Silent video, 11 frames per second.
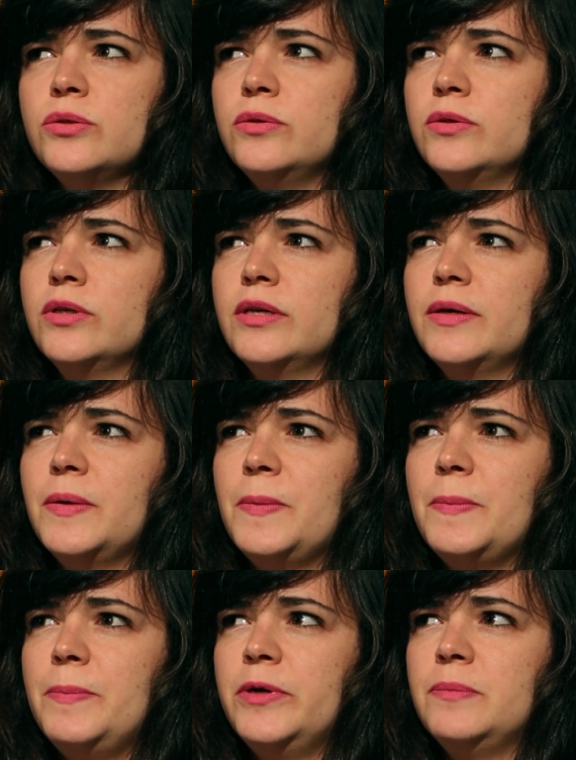to.
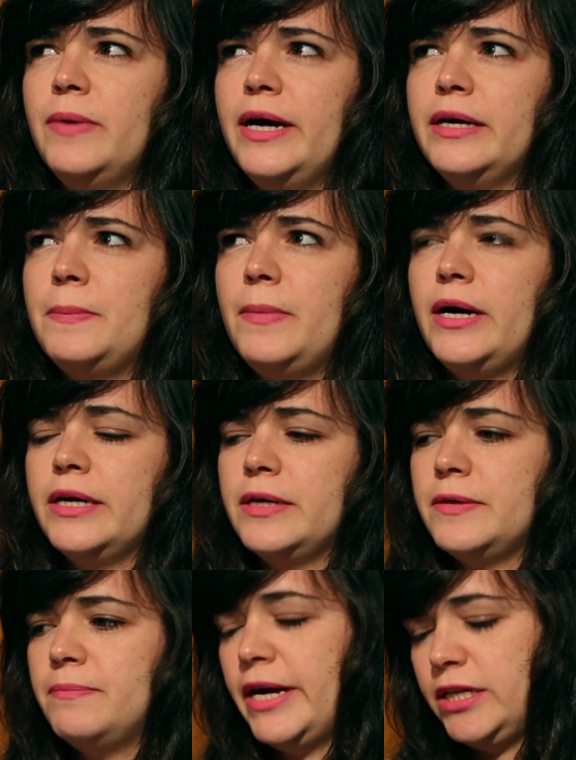But
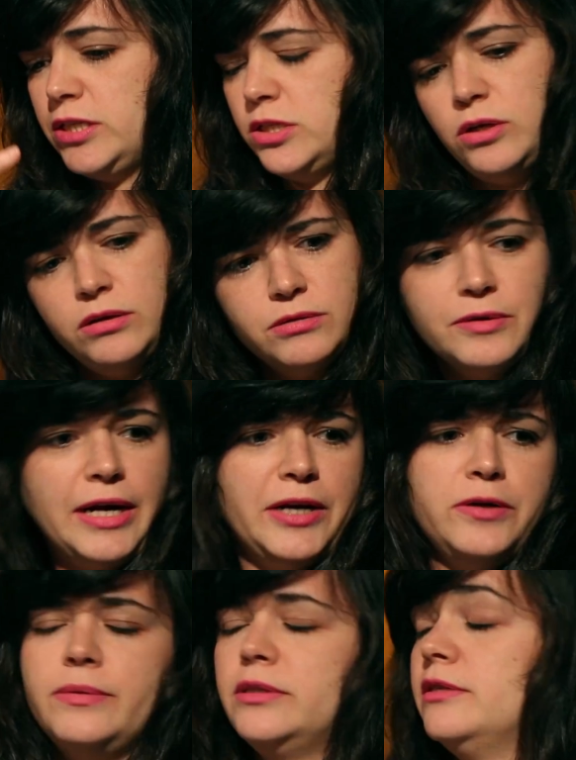my soul, I
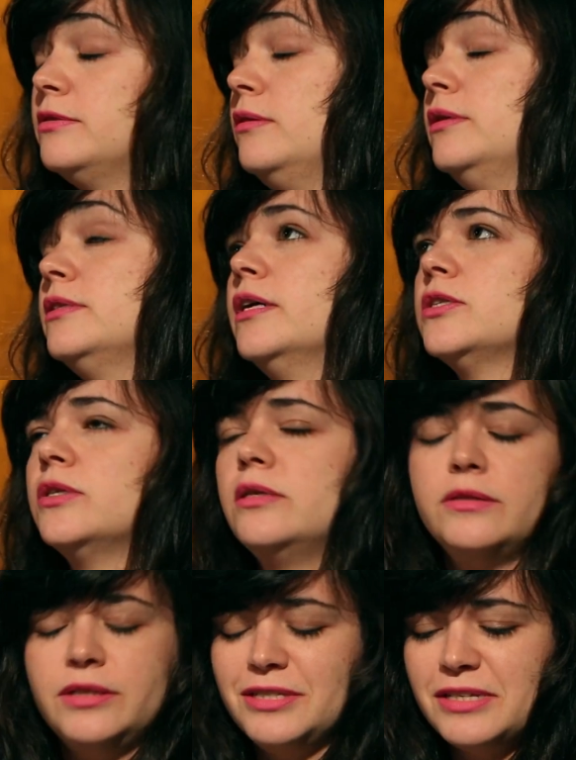don't know what the soul is
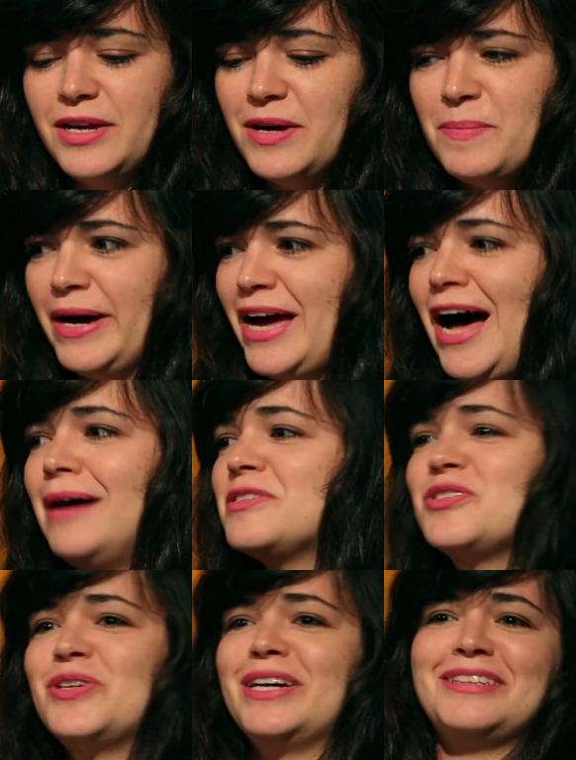actually, my
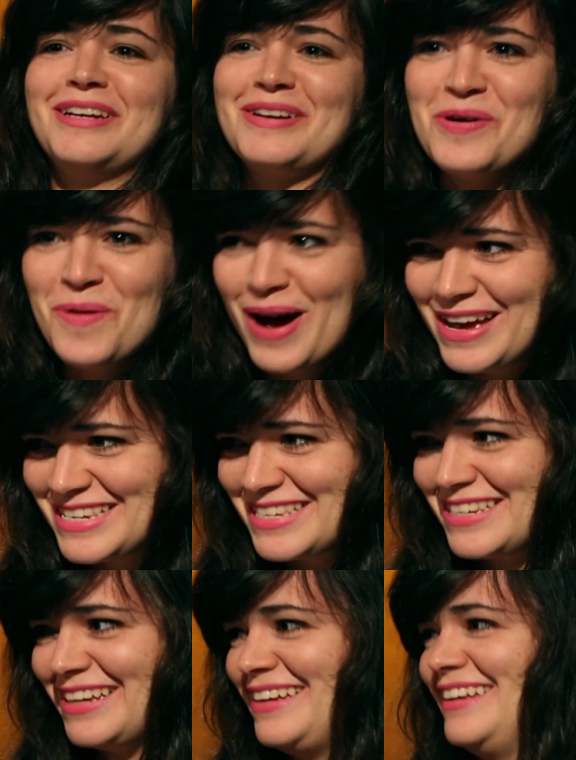abstract
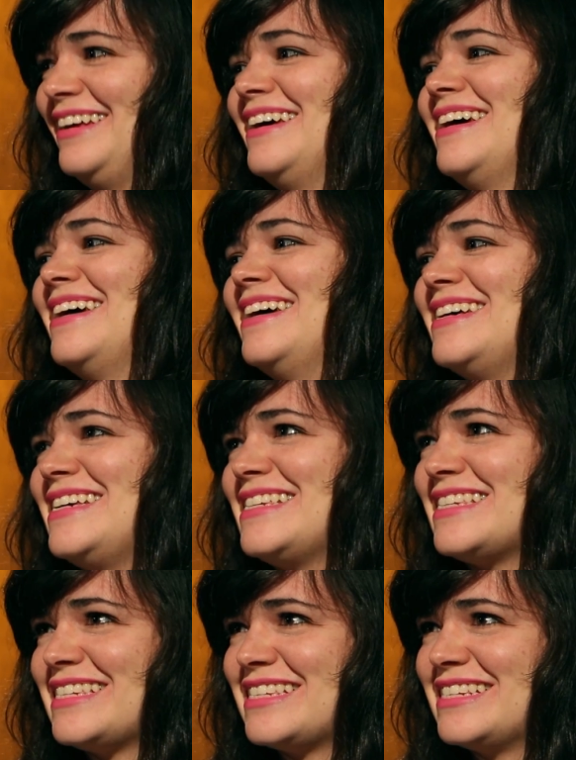quest
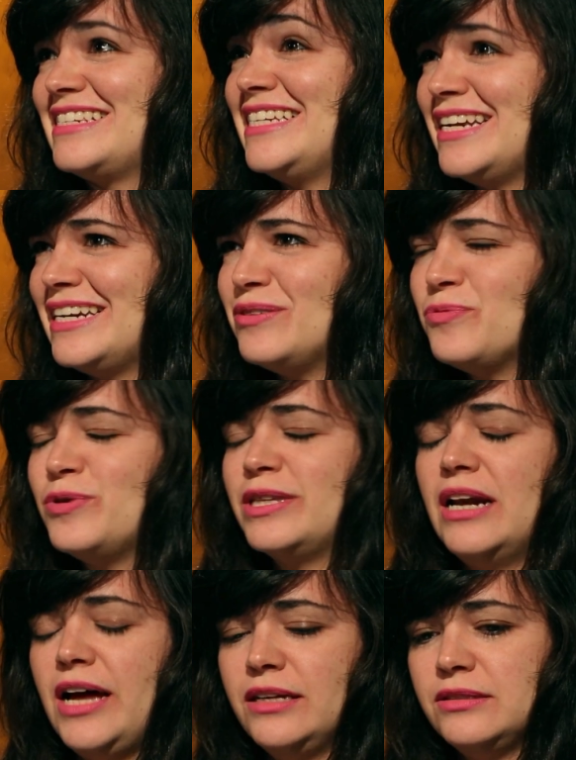is dealing
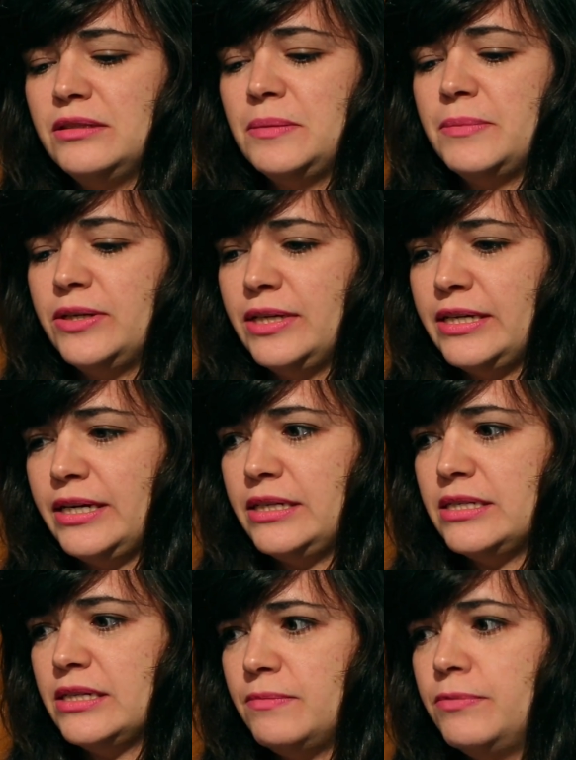with Latin
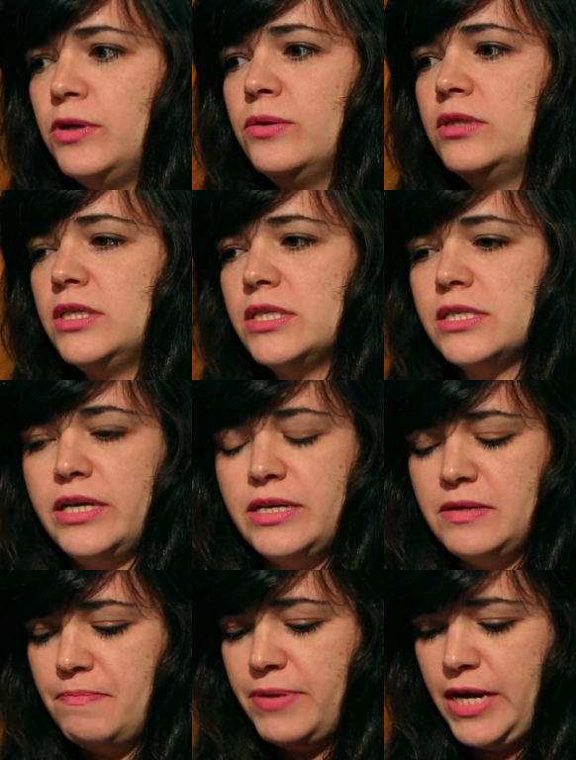American beauties
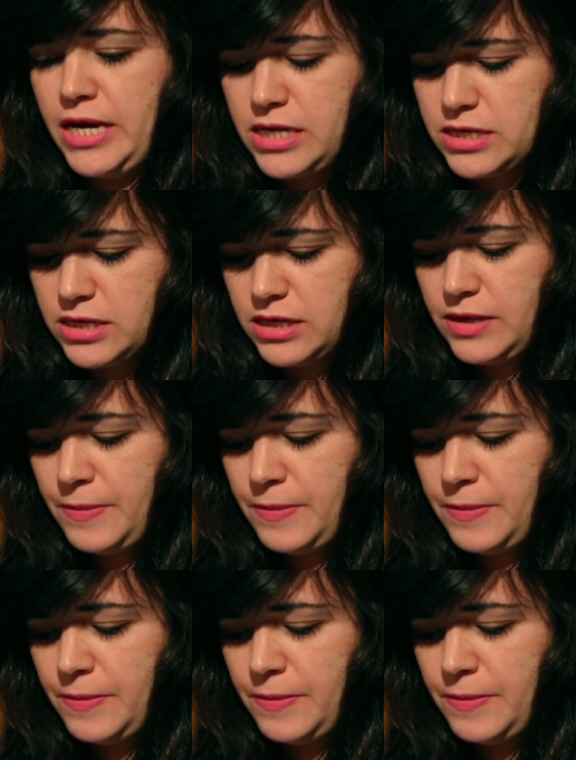and pain.